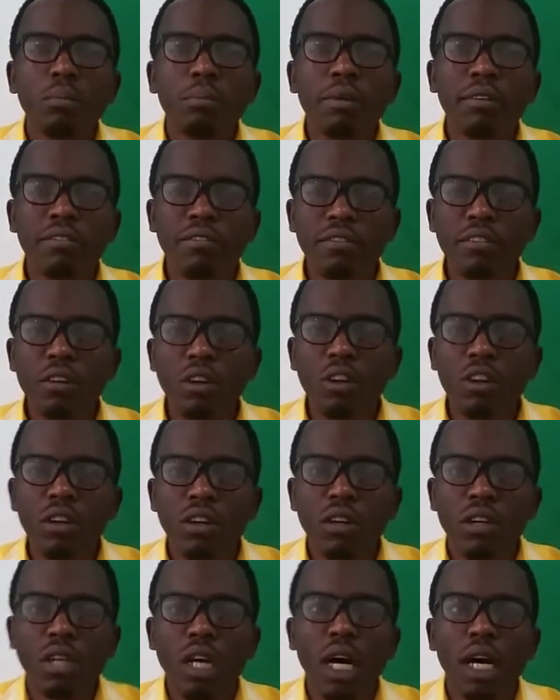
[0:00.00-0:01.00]

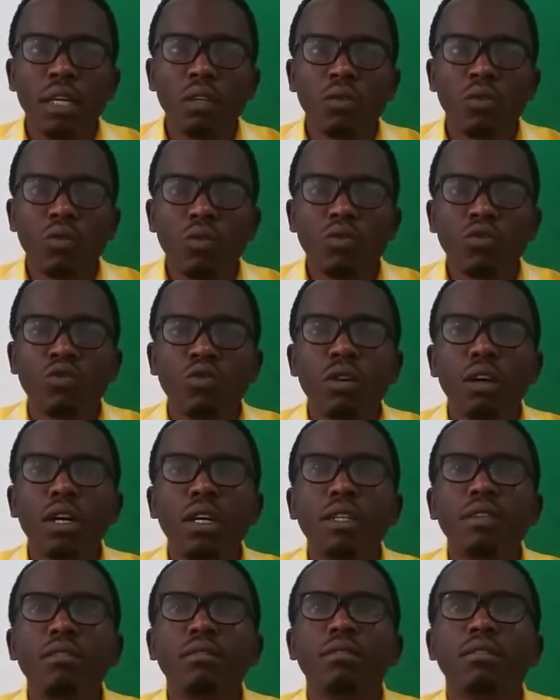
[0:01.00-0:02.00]
before I could
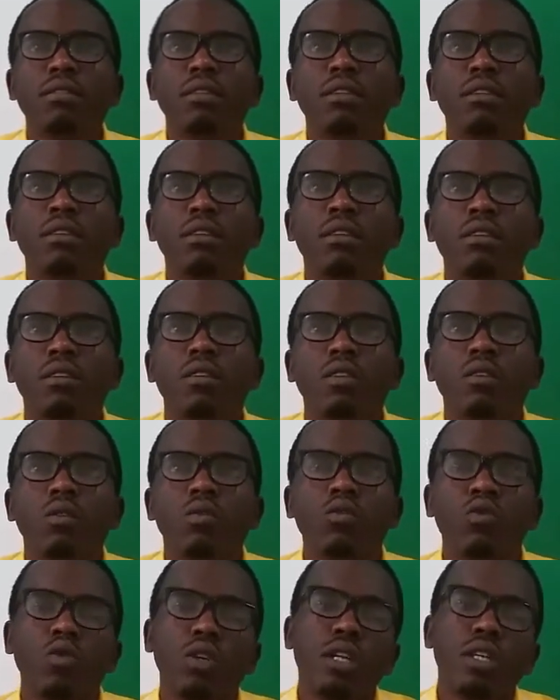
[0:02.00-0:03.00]

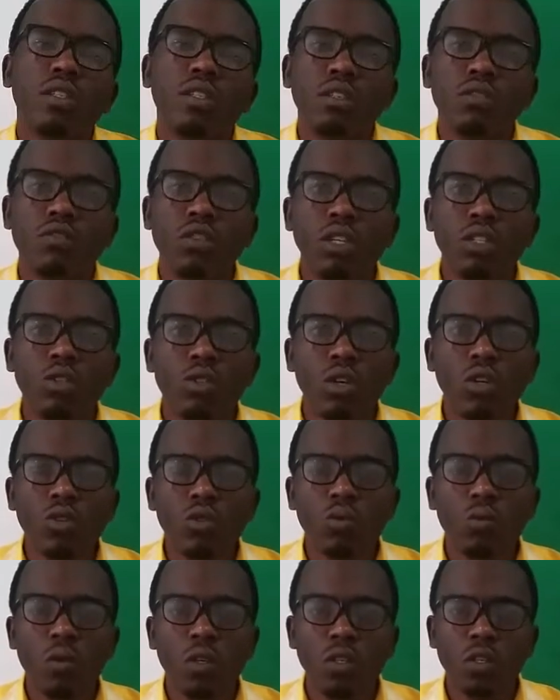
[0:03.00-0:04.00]
create different
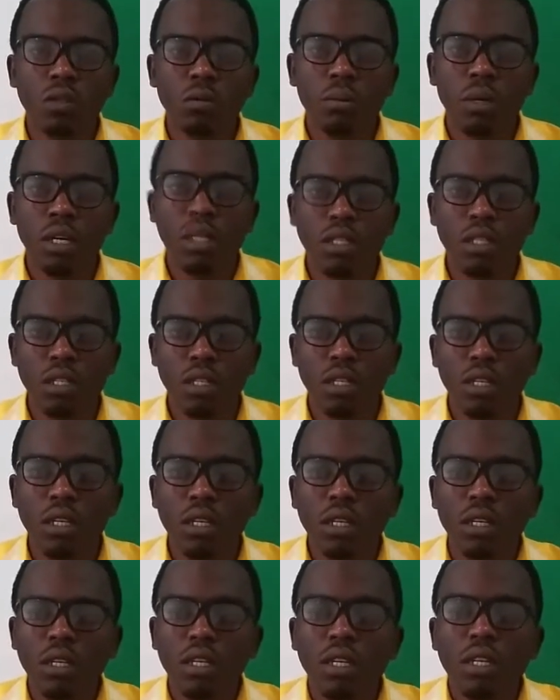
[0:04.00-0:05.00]
resumes, but
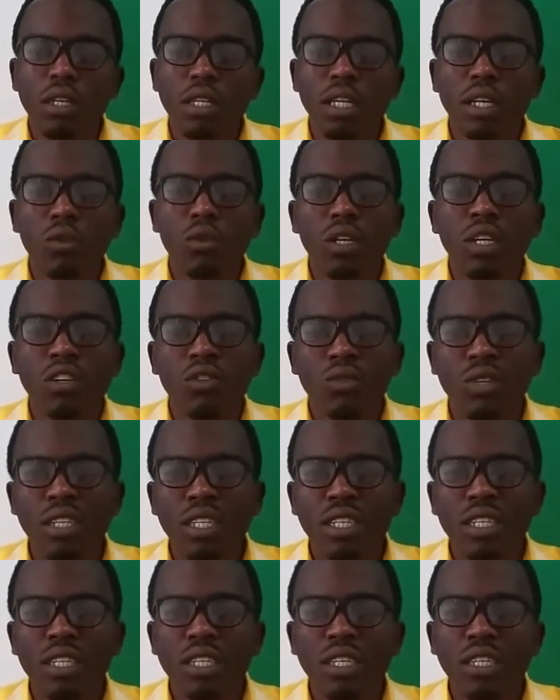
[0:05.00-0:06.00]
they were
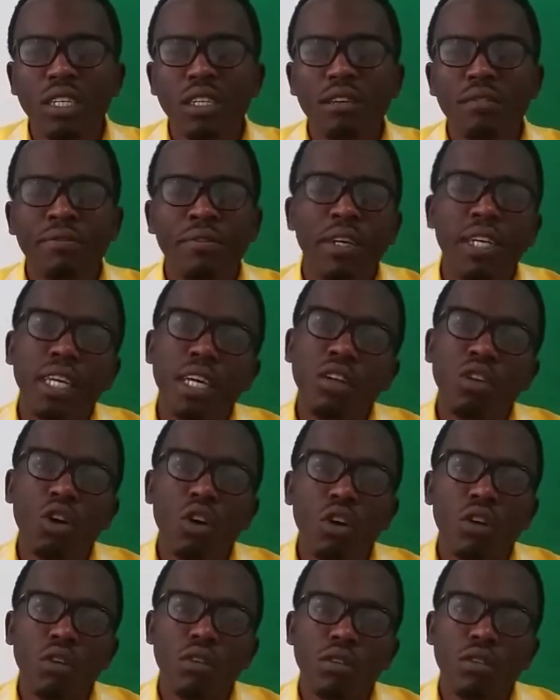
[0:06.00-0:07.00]
really very
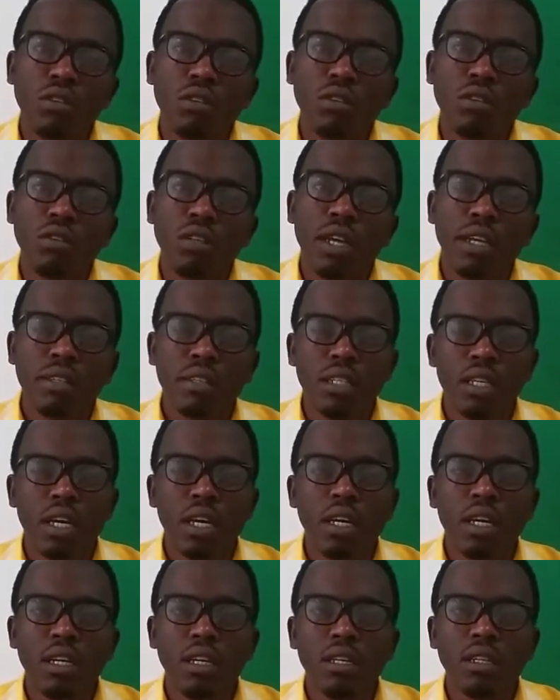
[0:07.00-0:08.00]
long. Let's
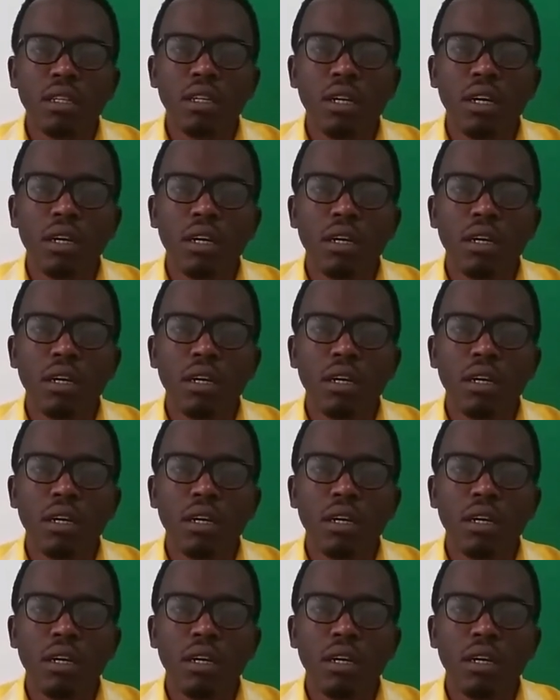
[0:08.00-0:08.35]
say,